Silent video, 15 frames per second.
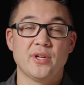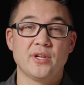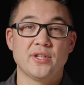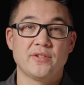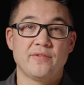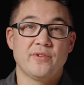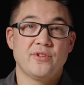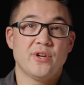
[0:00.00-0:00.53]

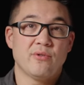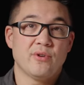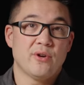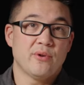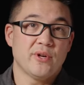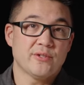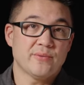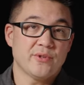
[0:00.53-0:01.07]
Because if you don't know
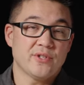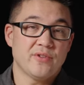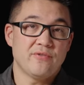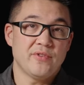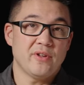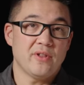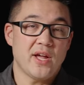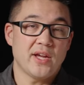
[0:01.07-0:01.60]
what it's supposed to
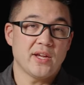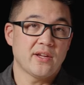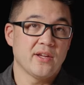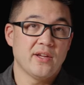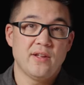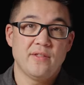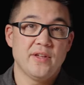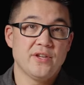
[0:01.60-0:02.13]
feel like,
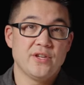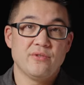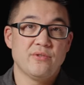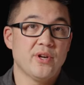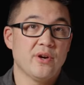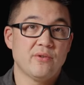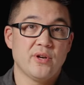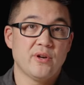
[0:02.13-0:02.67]
then you
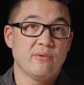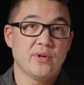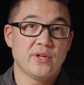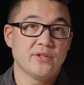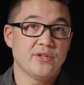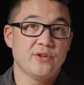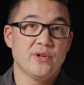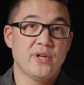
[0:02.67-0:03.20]
don't know
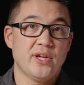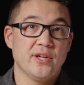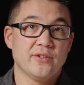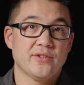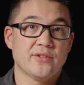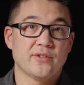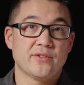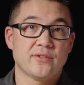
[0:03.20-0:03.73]
what good
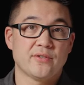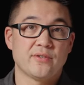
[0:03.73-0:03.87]
is.